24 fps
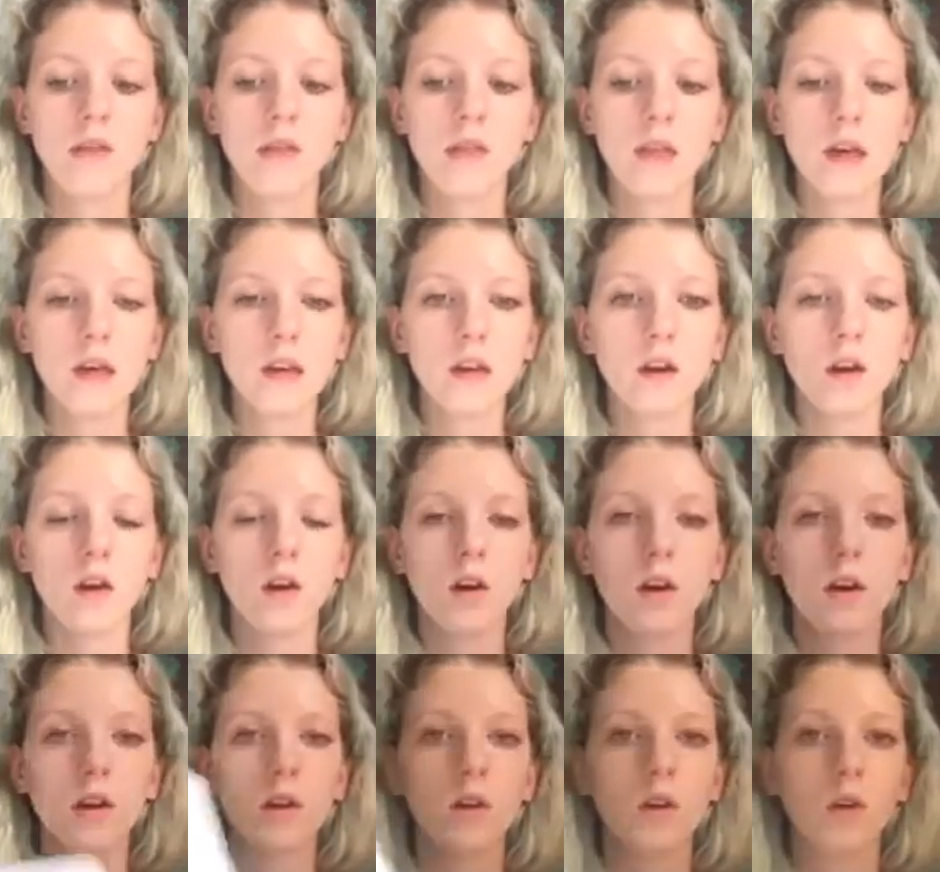Then
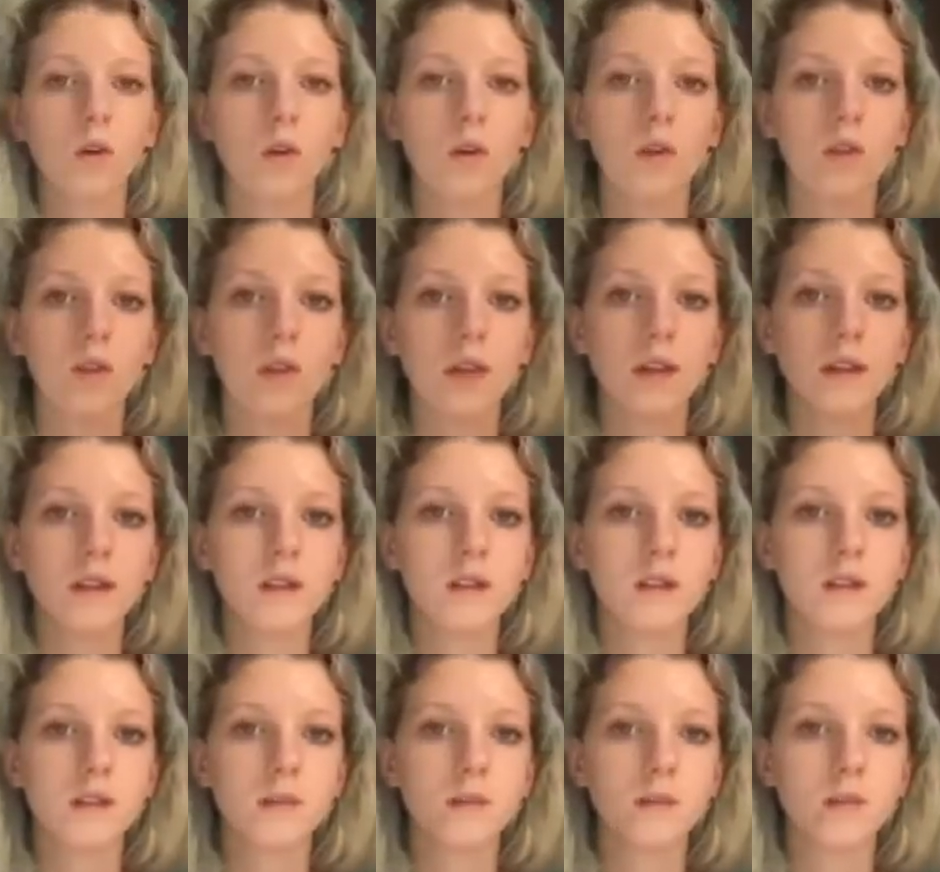I got
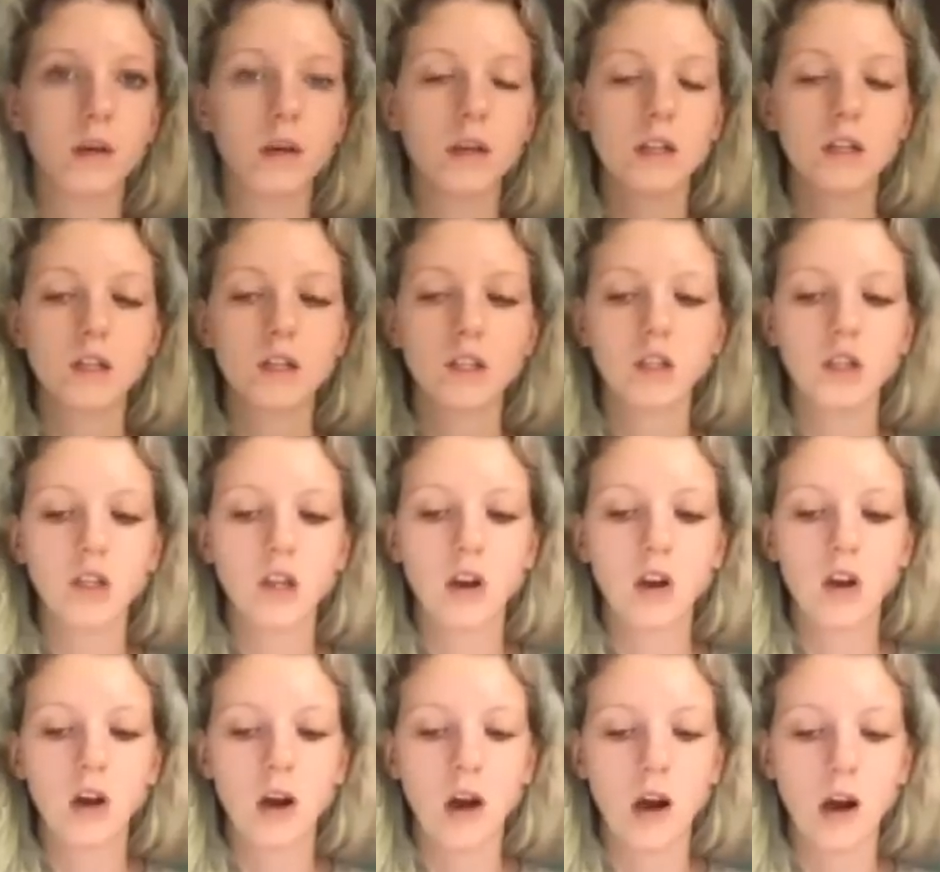this, which
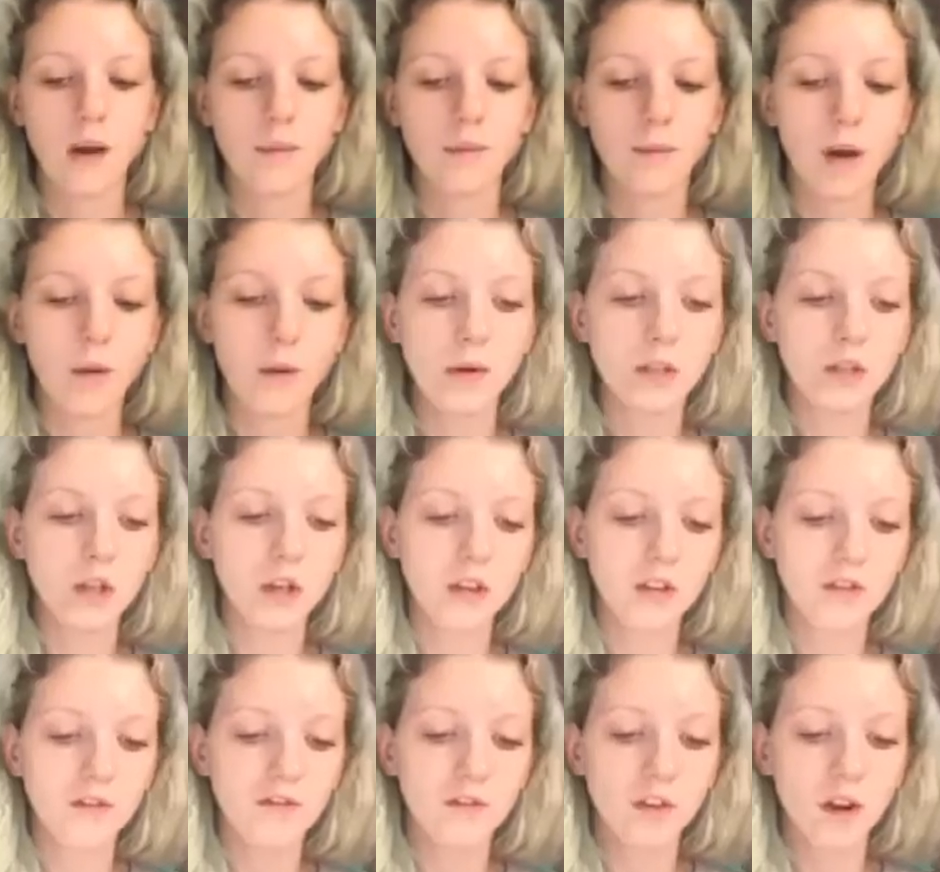I won't show you
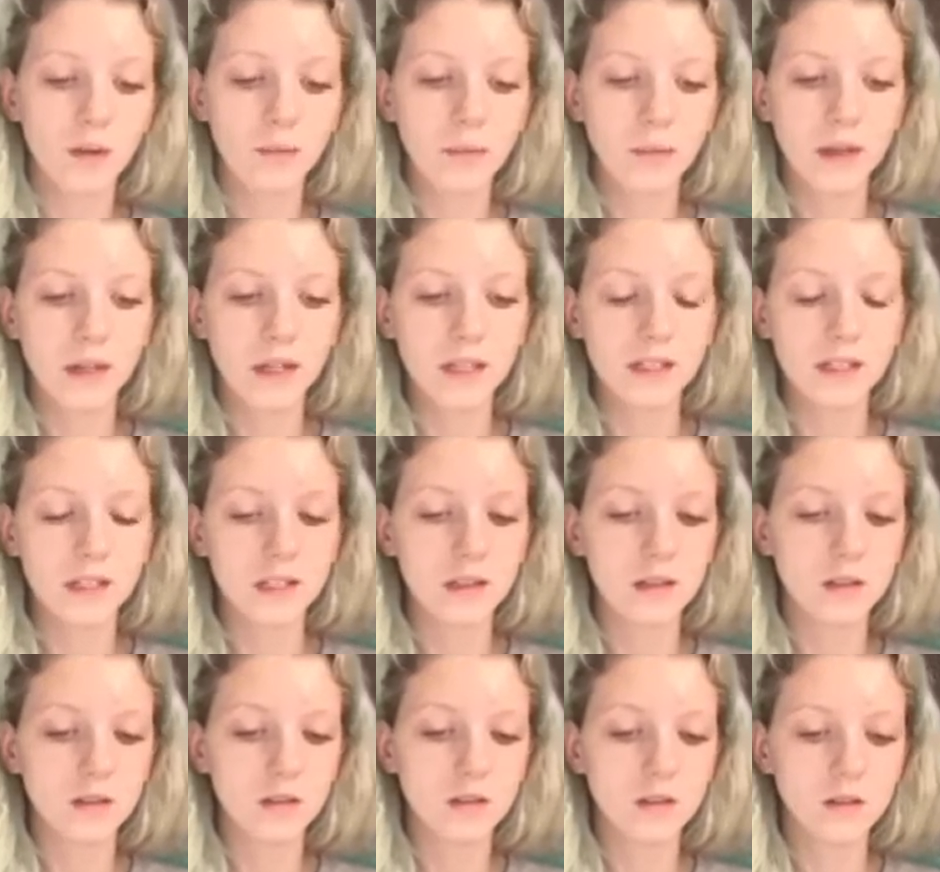the front because
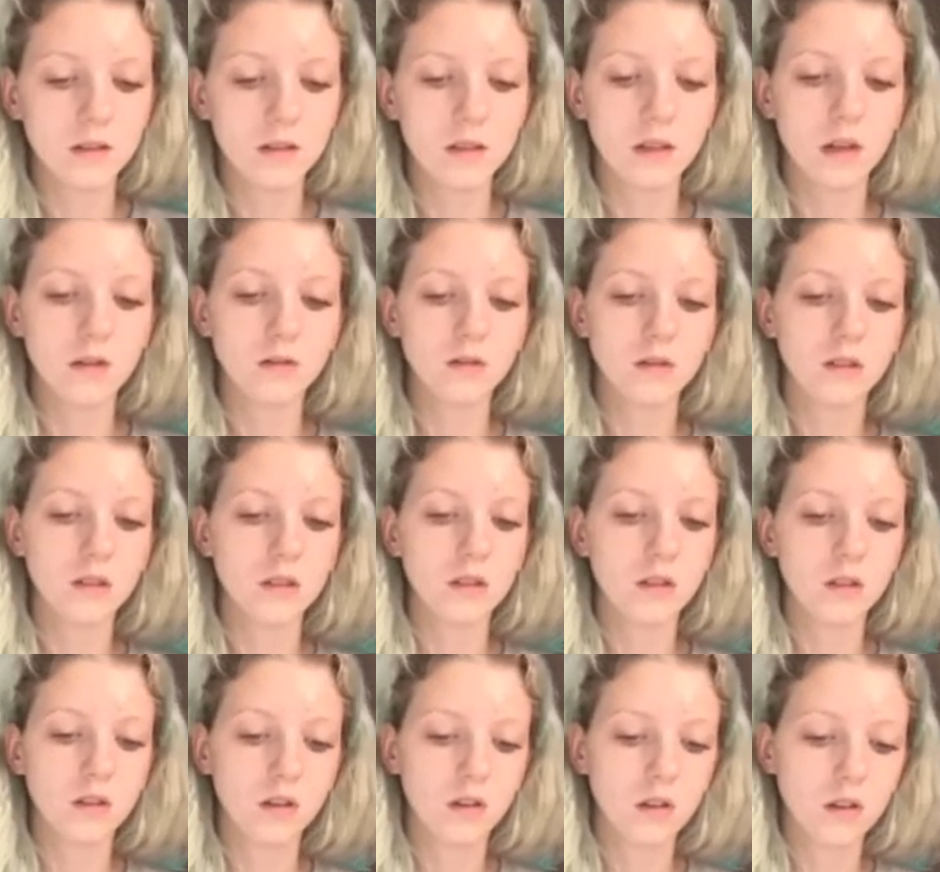it tells
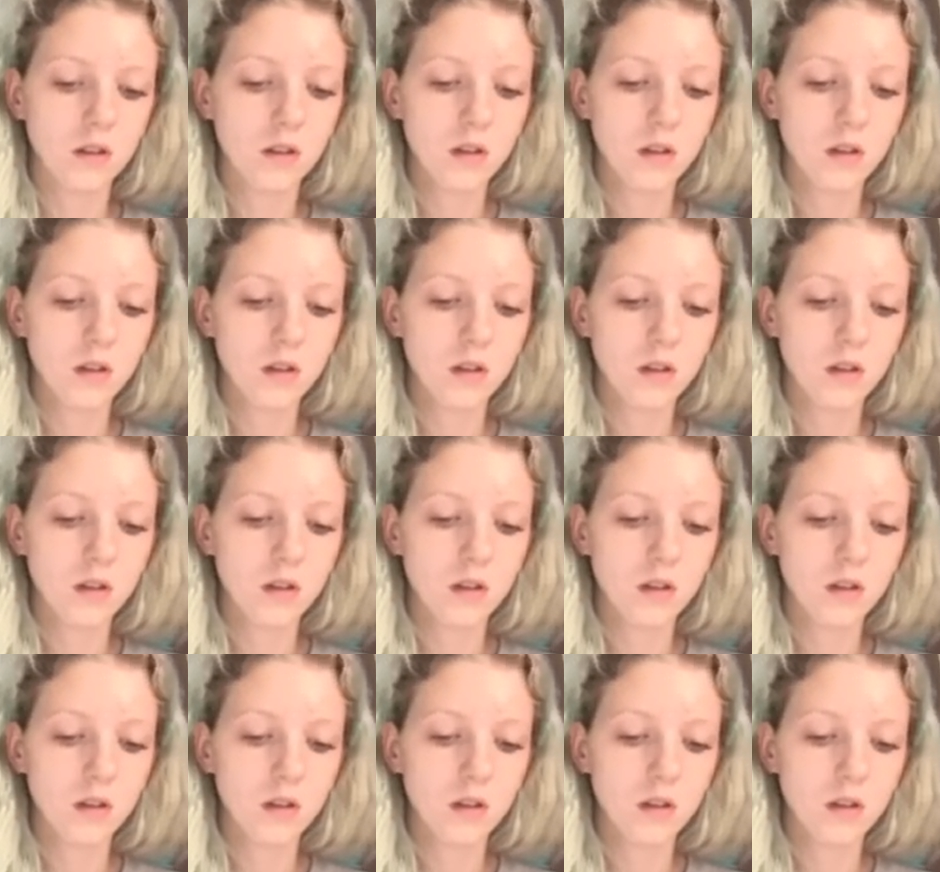you